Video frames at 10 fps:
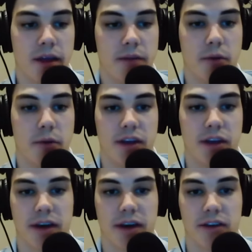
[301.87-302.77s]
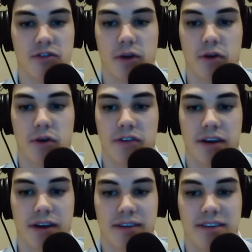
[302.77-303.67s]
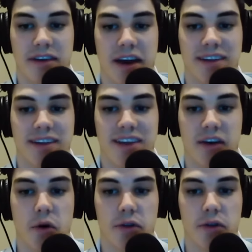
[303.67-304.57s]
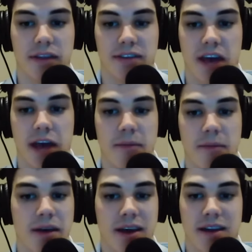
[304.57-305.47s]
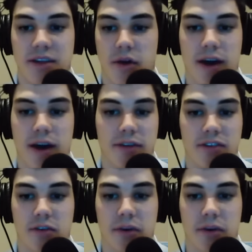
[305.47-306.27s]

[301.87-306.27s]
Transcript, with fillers: both teams kind of struggled to kind of take hold of this game. Neither offense could